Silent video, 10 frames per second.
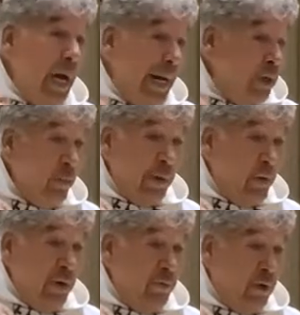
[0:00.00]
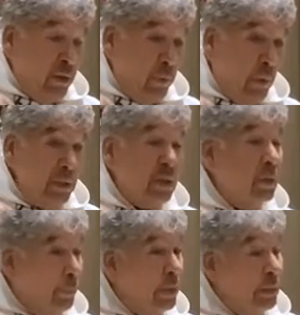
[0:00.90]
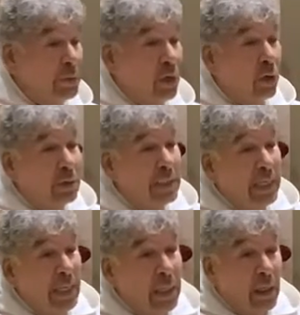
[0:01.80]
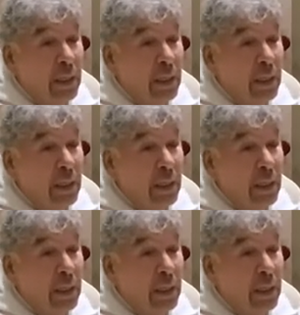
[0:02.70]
I know my grandfather wasn't, but he was a contadina.